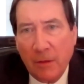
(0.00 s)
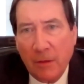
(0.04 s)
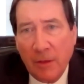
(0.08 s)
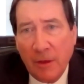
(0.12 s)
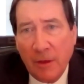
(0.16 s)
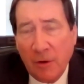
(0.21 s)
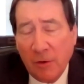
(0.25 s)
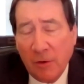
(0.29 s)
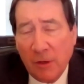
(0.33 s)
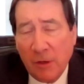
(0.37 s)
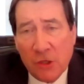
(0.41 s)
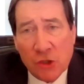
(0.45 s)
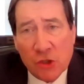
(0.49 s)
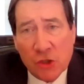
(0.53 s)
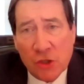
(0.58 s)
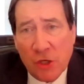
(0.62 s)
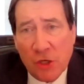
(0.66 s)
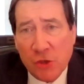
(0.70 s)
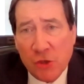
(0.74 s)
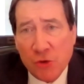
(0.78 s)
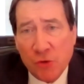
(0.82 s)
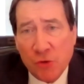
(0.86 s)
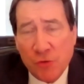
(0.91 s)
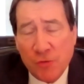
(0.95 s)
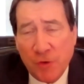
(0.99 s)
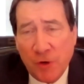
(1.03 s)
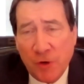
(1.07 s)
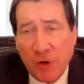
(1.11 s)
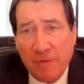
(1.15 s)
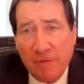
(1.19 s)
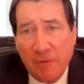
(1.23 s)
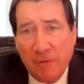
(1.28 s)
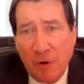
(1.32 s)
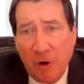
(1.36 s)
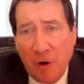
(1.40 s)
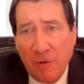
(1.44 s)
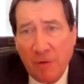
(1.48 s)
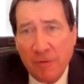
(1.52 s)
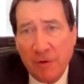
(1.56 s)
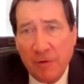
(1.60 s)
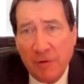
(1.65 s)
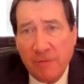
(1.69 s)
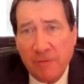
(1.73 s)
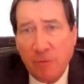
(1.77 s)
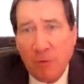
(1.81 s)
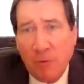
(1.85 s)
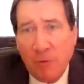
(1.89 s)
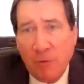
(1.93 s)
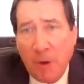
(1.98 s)
their legislature is very involved
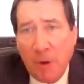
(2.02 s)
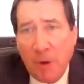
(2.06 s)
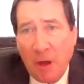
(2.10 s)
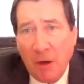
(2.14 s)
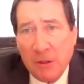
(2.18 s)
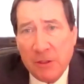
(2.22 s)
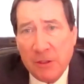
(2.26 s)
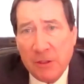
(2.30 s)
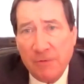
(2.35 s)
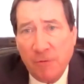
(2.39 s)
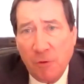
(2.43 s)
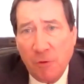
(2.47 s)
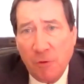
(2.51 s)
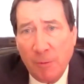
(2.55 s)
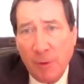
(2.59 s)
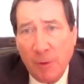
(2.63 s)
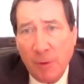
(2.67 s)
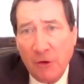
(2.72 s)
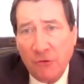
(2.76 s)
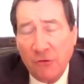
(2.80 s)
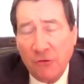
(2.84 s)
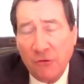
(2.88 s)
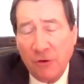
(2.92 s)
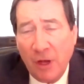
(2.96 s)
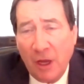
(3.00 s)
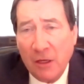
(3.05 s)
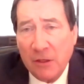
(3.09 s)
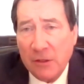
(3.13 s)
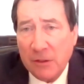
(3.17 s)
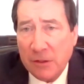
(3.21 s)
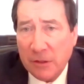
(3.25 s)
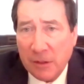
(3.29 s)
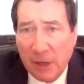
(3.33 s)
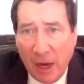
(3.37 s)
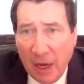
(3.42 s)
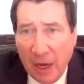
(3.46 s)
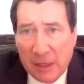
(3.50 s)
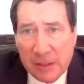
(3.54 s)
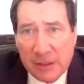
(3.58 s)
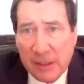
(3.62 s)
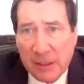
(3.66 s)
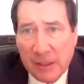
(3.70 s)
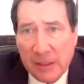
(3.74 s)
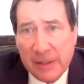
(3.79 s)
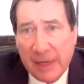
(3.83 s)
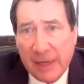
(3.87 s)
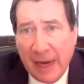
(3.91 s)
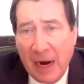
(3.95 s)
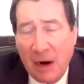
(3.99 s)
in foreign policy formation, as as
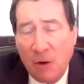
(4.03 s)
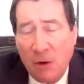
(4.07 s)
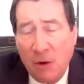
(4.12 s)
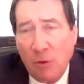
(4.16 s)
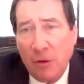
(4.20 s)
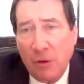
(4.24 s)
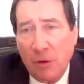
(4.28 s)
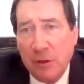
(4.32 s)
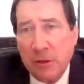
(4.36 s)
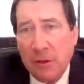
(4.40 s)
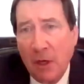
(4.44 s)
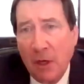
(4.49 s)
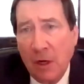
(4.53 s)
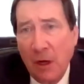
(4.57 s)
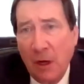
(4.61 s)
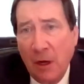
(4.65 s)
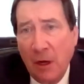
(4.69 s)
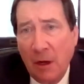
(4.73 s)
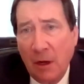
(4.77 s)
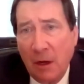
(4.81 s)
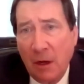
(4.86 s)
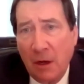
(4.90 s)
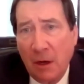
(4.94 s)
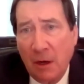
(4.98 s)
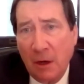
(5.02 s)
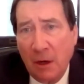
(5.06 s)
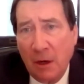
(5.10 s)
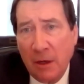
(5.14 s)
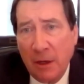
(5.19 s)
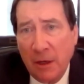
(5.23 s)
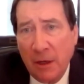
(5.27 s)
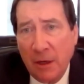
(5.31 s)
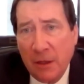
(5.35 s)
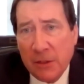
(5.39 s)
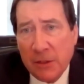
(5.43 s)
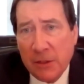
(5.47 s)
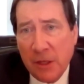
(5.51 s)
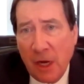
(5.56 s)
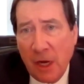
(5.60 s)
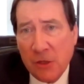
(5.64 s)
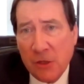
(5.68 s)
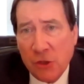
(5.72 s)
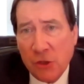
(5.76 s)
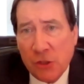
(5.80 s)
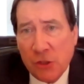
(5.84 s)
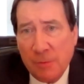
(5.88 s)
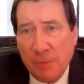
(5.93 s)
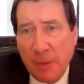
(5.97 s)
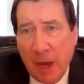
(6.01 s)
is ours. Uh, and it's not
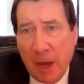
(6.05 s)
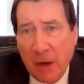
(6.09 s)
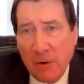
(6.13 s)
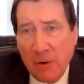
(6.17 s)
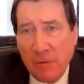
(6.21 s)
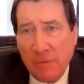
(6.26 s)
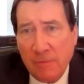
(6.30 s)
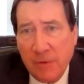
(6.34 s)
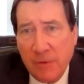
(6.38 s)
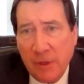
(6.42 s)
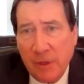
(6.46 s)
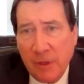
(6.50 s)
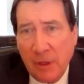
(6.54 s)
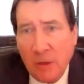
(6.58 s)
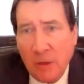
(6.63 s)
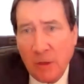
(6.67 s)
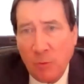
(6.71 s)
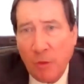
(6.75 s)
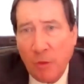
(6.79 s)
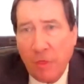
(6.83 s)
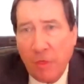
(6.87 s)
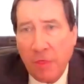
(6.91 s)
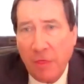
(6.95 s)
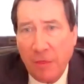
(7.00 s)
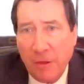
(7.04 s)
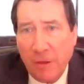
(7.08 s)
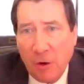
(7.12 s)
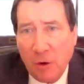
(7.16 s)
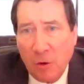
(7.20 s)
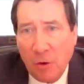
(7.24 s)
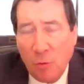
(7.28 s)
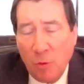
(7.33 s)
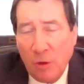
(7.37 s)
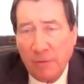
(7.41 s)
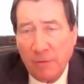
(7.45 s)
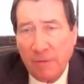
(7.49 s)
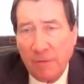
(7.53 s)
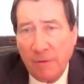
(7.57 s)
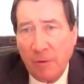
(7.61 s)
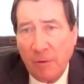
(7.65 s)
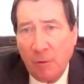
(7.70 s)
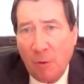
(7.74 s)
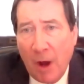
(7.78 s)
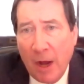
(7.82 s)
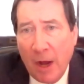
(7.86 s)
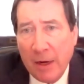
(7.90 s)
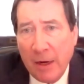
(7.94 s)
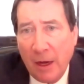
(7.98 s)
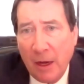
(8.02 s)
just a matter of dealing with their equivalent of the
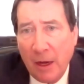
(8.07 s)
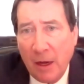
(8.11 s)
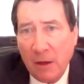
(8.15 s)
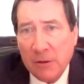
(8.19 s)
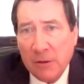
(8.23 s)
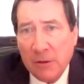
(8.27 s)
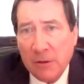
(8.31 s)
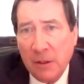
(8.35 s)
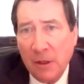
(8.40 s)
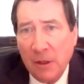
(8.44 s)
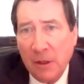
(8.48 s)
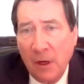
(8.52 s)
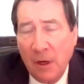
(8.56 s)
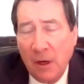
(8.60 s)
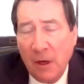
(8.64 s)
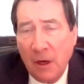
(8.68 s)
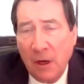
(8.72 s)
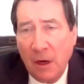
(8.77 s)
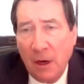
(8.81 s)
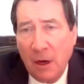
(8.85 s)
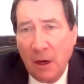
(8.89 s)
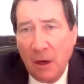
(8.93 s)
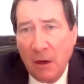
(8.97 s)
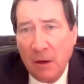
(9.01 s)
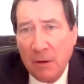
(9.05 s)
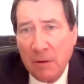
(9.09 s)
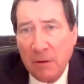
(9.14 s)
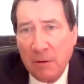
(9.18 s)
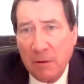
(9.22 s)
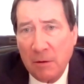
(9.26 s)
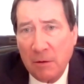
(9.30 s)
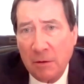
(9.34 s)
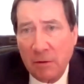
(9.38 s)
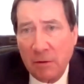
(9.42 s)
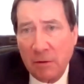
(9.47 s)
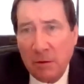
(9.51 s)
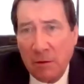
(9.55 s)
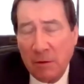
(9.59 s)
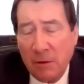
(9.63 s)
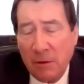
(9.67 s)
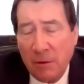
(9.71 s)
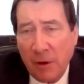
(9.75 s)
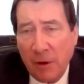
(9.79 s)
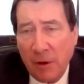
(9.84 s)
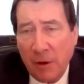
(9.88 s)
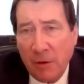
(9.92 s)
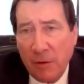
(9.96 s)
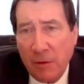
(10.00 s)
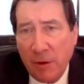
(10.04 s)
White House. Uh, you know,
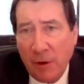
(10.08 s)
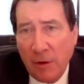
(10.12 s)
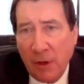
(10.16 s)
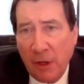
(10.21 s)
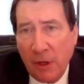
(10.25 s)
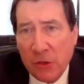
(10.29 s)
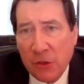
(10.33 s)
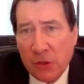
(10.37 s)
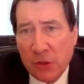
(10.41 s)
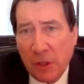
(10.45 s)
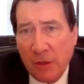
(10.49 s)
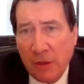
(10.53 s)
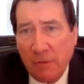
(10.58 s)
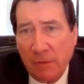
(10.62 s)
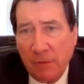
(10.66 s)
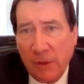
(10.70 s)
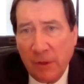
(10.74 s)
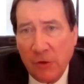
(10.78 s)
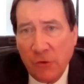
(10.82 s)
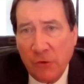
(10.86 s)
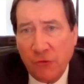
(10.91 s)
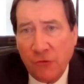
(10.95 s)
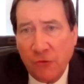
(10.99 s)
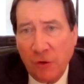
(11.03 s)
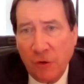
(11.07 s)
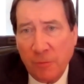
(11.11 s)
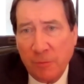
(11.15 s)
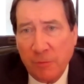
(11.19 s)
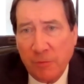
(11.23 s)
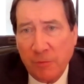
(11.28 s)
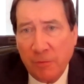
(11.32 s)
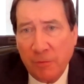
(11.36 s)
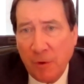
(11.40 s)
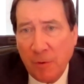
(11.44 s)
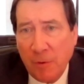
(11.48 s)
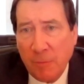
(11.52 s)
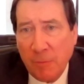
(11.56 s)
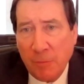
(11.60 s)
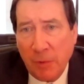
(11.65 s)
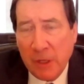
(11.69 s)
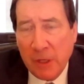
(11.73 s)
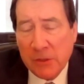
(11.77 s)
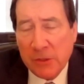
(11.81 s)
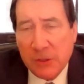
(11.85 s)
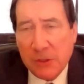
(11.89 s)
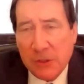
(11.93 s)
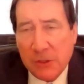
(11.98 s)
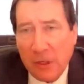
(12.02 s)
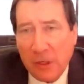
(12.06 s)
their, their legislative leadership uh,
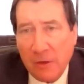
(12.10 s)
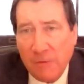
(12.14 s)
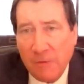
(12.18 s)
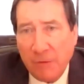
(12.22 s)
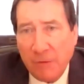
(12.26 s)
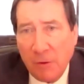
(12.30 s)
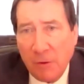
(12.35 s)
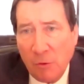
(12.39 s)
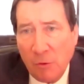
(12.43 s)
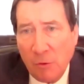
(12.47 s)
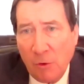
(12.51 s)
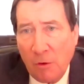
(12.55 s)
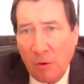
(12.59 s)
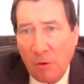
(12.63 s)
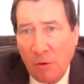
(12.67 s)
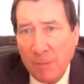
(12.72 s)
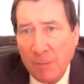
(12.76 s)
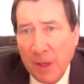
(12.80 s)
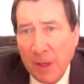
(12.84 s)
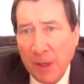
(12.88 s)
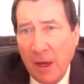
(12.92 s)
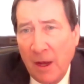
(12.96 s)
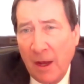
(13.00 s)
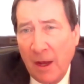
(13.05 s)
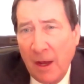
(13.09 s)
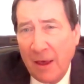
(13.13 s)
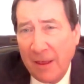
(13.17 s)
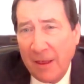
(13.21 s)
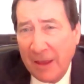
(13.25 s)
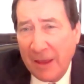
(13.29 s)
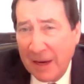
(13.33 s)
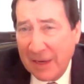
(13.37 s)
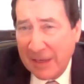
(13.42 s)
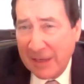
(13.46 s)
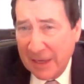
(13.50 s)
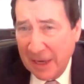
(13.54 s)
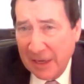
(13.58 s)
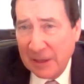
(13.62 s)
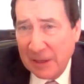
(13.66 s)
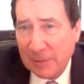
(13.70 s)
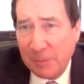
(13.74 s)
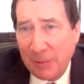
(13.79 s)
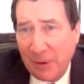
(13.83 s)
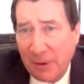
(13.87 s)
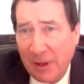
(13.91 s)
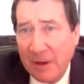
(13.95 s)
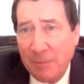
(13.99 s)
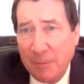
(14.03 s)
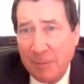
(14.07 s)
plays a significant role. They tend to
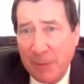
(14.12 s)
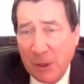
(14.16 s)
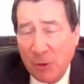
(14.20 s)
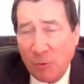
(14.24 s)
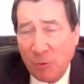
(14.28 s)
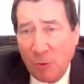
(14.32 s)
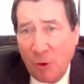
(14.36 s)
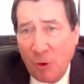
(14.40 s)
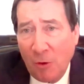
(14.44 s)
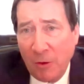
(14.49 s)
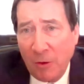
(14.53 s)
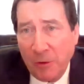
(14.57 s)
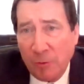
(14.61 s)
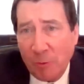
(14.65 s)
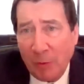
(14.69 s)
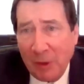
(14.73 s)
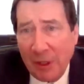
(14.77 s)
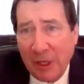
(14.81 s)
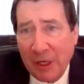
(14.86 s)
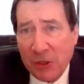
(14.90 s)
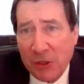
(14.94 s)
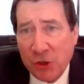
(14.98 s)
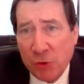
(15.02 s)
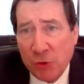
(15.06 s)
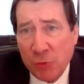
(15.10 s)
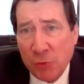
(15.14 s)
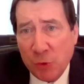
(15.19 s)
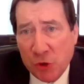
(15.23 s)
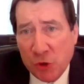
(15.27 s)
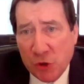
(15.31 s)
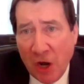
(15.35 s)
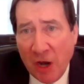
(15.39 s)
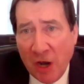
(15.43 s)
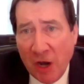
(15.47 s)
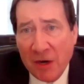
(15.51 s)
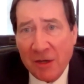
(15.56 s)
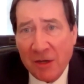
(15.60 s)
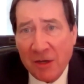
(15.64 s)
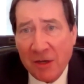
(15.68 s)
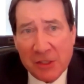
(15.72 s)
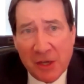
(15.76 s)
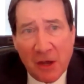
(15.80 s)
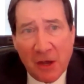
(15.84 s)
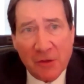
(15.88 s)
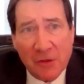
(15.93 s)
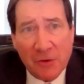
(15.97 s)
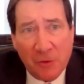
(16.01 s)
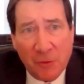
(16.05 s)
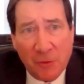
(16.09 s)
play a big role in relations with China and
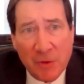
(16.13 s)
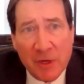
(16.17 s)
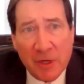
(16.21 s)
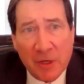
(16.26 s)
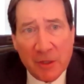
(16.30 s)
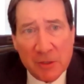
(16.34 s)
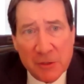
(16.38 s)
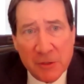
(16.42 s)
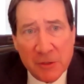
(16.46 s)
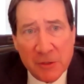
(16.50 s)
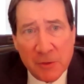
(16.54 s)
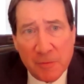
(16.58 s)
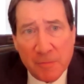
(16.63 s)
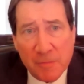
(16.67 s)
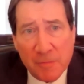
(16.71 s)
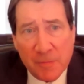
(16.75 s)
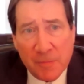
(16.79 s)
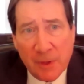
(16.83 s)
South Korea too.